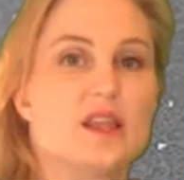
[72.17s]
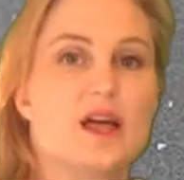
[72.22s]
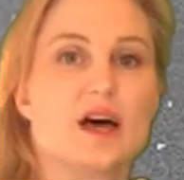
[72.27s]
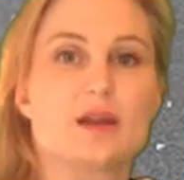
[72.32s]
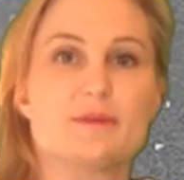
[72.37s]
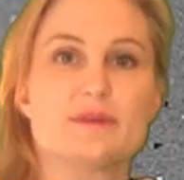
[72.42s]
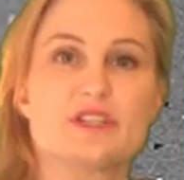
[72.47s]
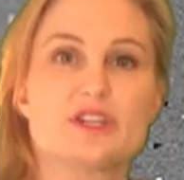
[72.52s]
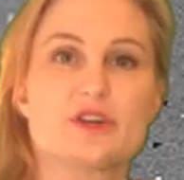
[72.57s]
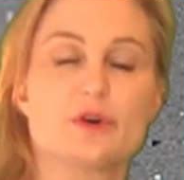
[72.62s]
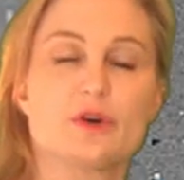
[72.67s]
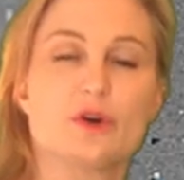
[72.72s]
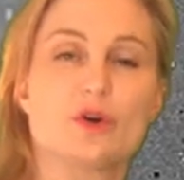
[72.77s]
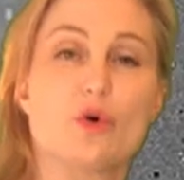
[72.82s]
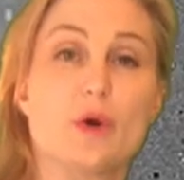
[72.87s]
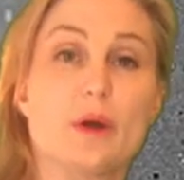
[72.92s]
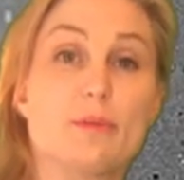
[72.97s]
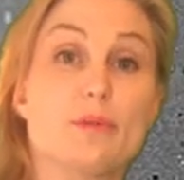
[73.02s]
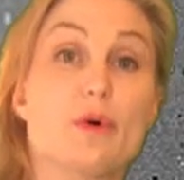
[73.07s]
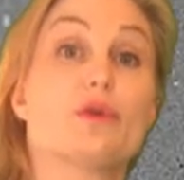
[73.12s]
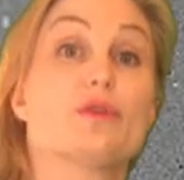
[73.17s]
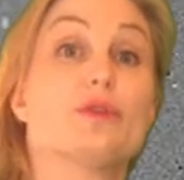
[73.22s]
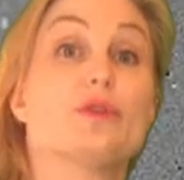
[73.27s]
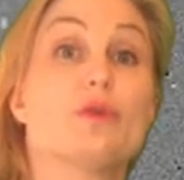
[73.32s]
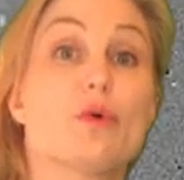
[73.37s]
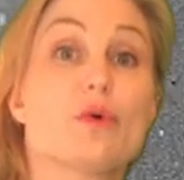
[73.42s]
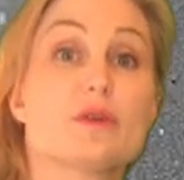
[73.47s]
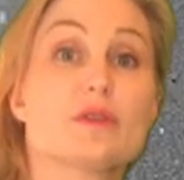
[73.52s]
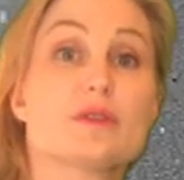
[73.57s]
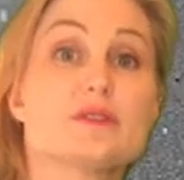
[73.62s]
a lot of material going both
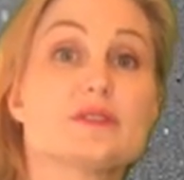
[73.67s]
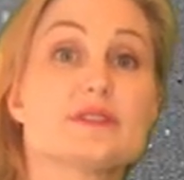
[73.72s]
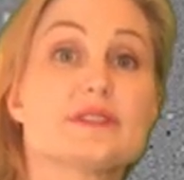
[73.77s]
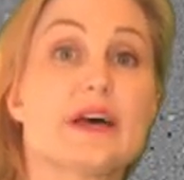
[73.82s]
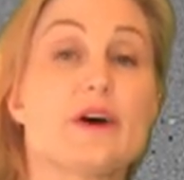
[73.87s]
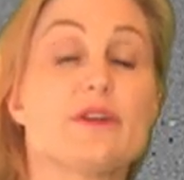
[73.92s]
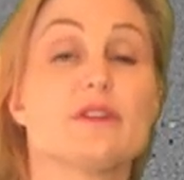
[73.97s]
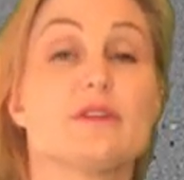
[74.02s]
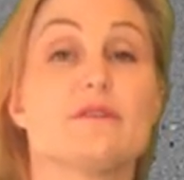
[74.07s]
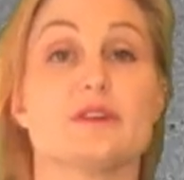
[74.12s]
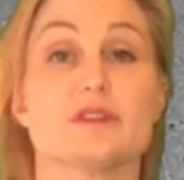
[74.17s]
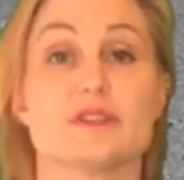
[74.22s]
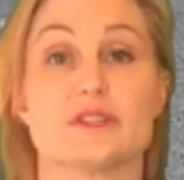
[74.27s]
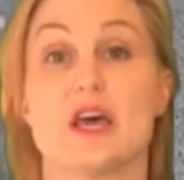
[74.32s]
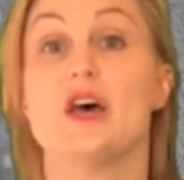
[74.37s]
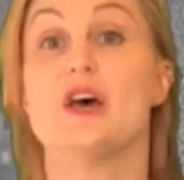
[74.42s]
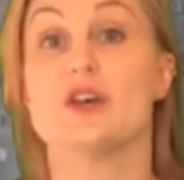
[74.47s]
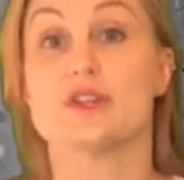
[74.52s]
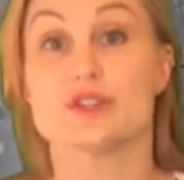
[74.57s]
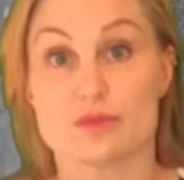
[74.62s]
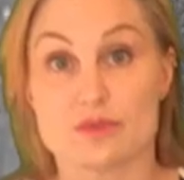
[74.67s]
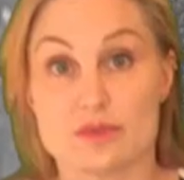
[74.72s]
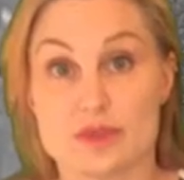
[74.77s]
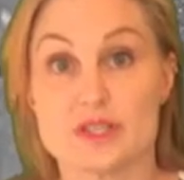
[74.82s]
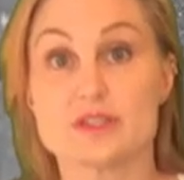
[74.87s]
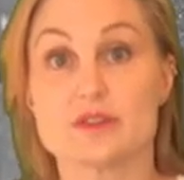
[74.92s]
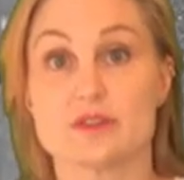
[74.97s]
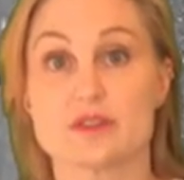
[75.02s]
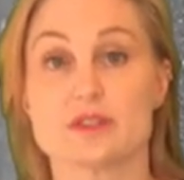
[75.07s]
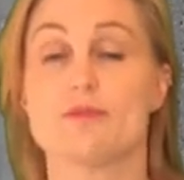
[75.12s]
north and south of us, so
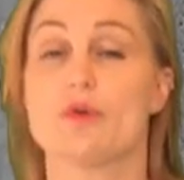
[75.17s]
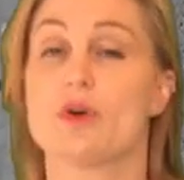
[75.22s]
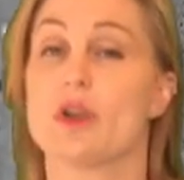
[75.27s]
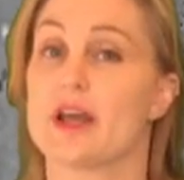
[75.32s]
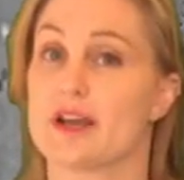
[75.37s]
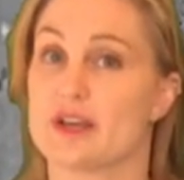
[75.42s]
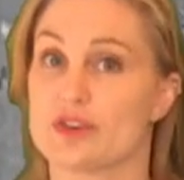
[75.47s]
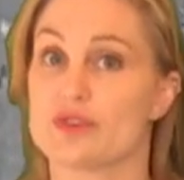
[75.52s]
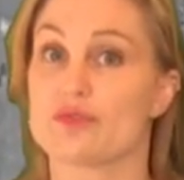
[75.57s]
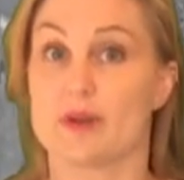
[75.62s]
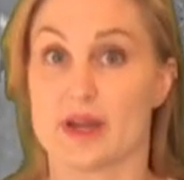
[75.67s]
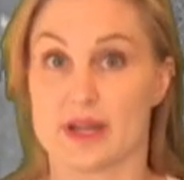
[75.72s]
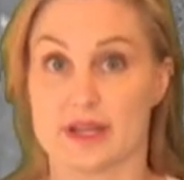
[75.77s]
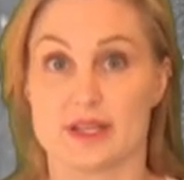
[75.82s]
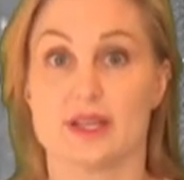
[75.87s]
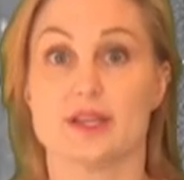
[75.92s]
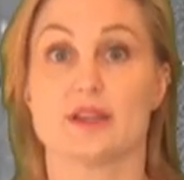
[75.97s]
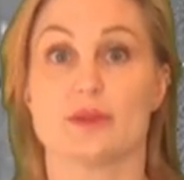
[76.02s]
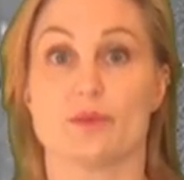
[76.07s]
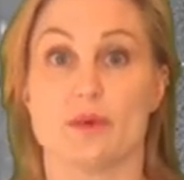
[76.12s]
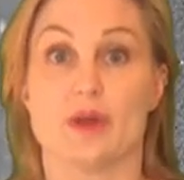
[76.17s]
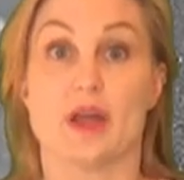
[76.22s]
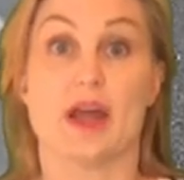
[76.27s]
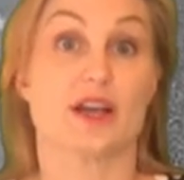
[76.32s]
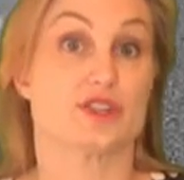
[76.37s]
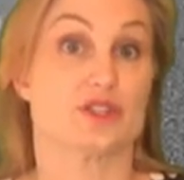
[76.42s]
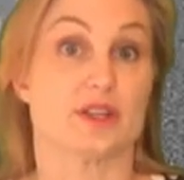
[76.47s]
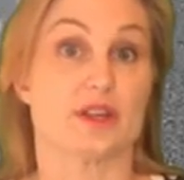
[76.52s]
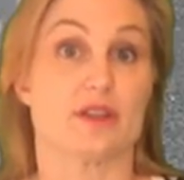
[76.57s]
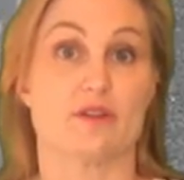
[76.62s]
this looks more like a direct hit than we
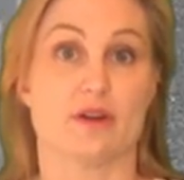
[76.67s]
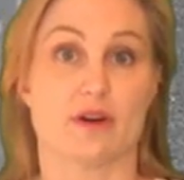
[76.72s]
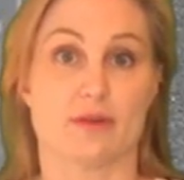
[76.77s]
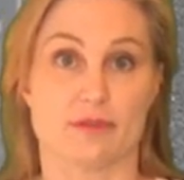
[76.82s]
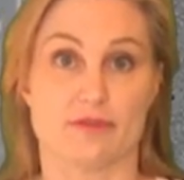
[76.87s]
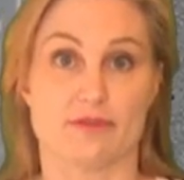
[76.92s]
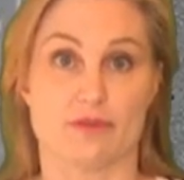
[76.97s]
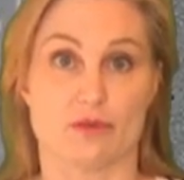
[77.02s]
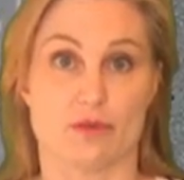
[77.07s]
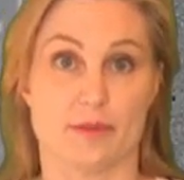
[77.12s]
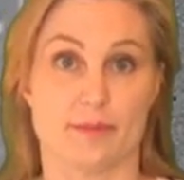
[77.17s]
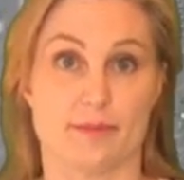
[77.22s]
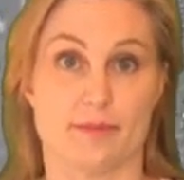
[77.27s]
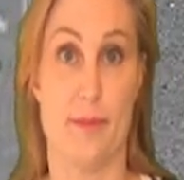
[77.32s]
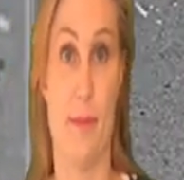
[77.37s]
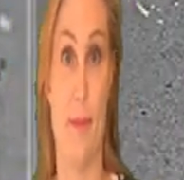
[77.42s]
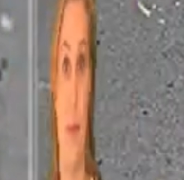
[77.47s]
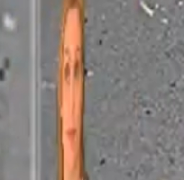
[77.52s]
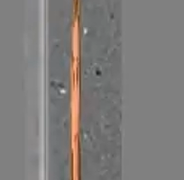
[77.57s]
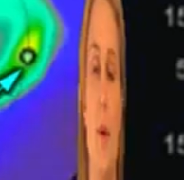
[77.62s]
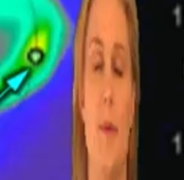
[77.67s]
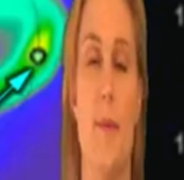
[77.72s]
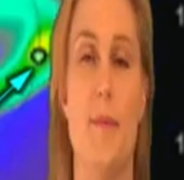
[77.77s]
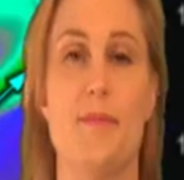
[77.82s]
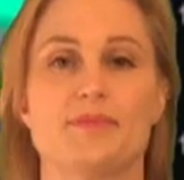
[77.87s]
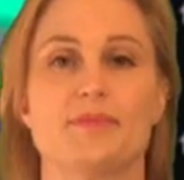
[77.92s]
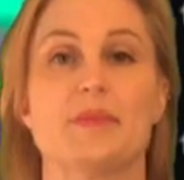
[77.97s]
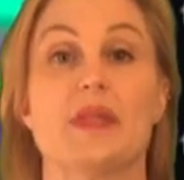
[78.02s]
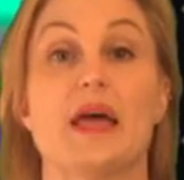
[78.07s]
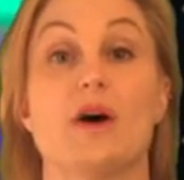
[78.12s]
actually thought before.
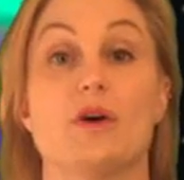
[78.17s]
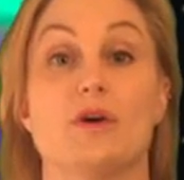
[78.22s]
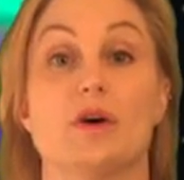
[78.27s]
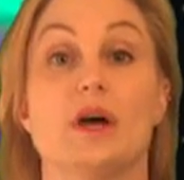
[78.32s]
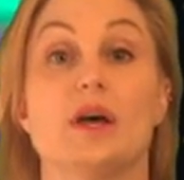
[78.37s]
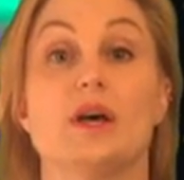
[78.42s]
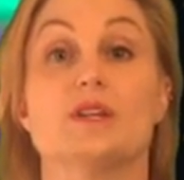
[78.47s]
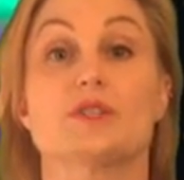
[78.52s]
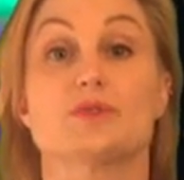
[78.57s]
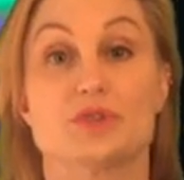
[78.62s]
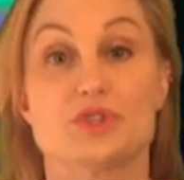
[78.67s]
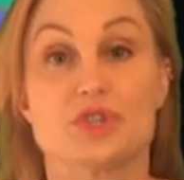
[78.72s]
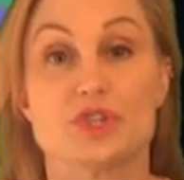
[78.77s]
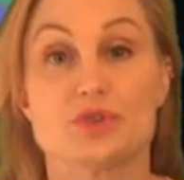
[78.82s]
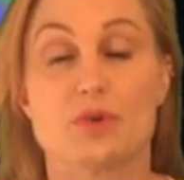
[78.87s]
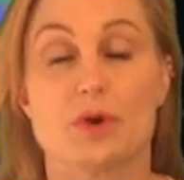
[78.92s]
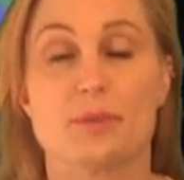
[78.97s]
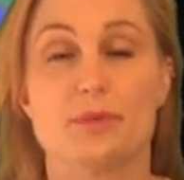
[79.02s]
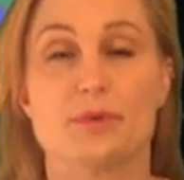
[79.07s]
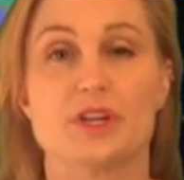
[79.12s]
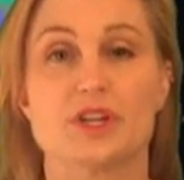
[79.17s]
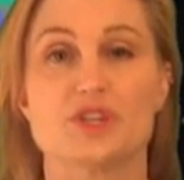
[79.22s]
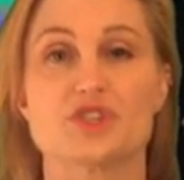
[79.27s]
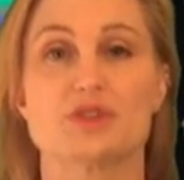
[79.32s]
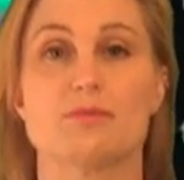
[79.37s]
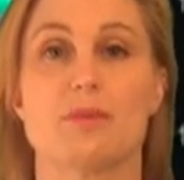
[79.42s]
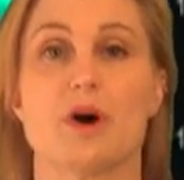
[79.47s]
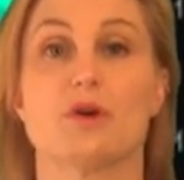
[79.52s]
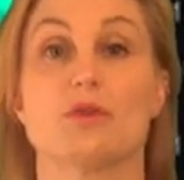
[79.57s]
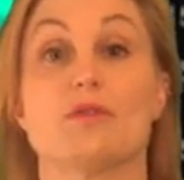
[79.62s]
Now, switching to our
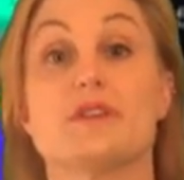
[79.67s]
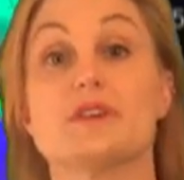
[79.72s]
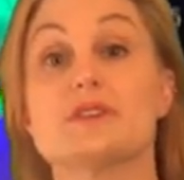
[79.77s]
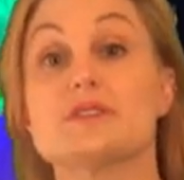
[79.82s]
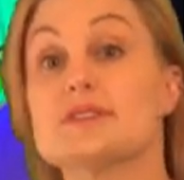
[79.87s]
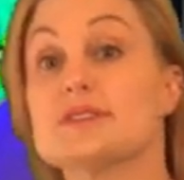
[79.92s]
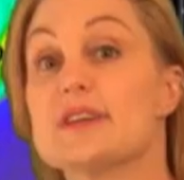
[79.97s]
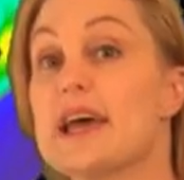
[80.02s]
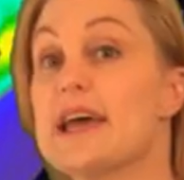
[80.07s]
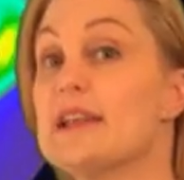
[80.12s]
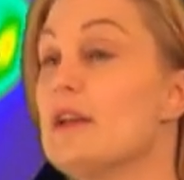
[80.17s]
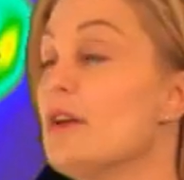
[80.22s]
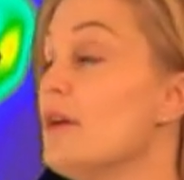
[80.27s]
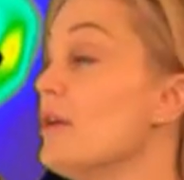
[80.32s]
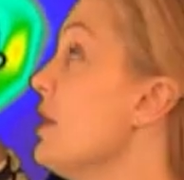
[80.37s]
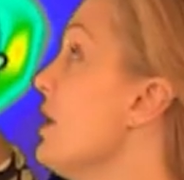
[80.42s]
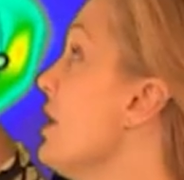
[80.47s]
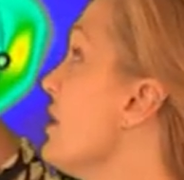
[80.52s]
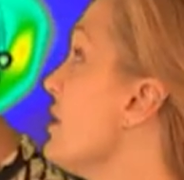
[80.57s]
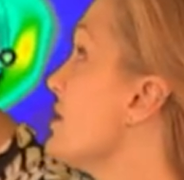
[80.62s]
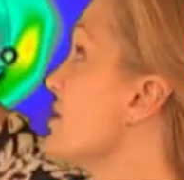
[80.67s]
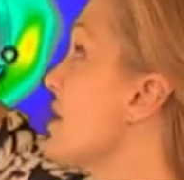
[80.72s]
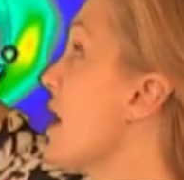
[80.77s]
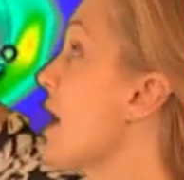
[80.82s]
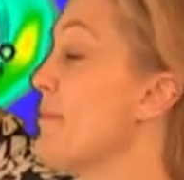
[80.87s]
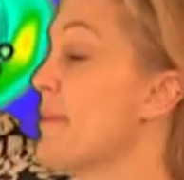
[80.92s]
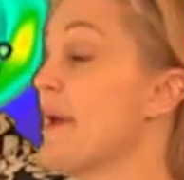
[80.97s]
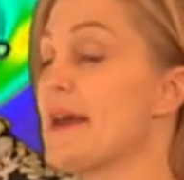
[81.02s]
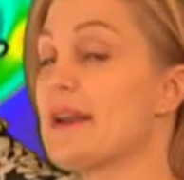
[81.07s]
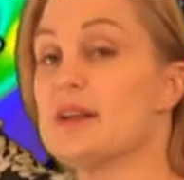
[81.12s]
prediction model, this is Enlil. The
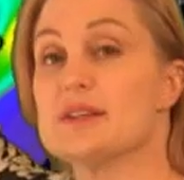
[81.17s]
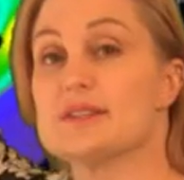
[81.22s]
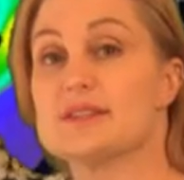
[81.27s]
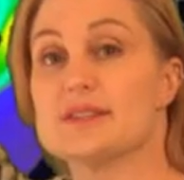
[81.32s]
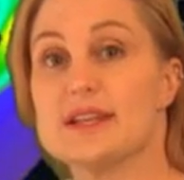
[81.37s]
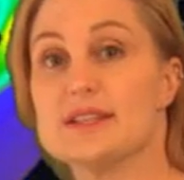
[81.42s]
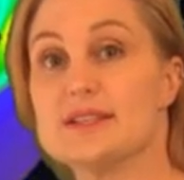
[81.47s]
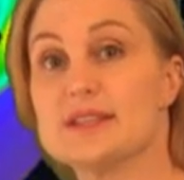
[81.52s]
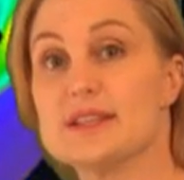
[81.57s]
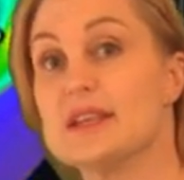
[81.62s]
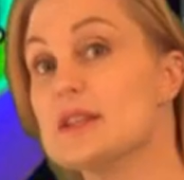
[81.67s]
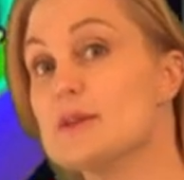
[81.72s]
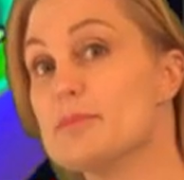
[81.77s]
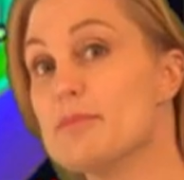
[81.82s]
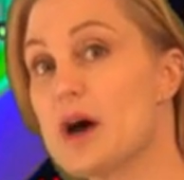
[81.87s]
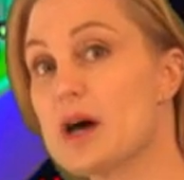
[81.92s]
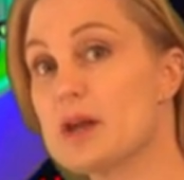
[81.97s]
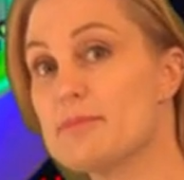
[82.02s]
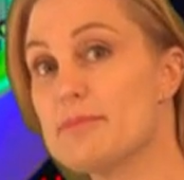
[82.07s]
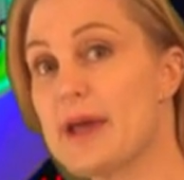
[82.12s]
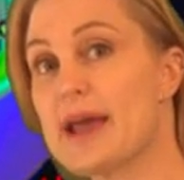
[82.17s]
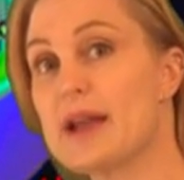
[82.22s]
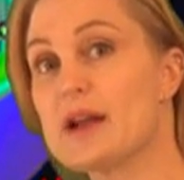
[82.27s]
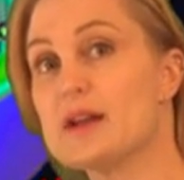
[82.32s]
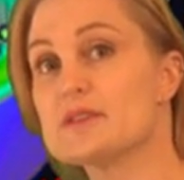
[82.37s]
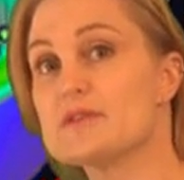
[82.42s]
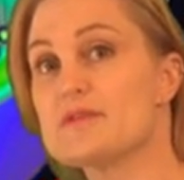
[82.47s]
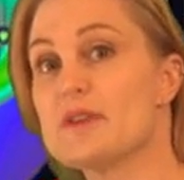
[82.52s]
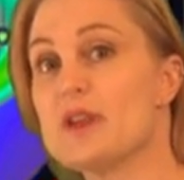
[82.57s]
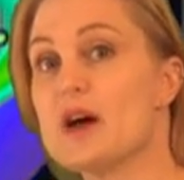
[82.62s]
top panel is density, the bottom
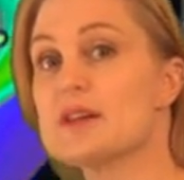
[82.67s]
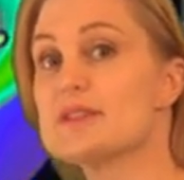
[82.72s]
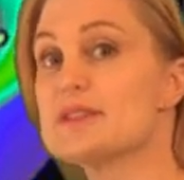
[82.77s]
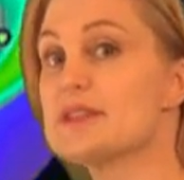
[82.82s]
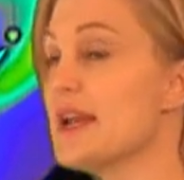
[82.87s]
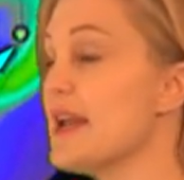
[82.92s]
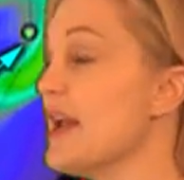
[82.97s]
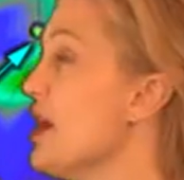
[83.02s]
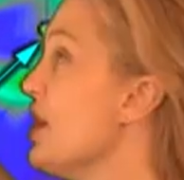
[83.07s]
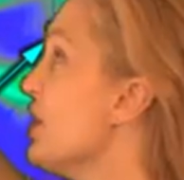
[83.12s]
panel is velocity.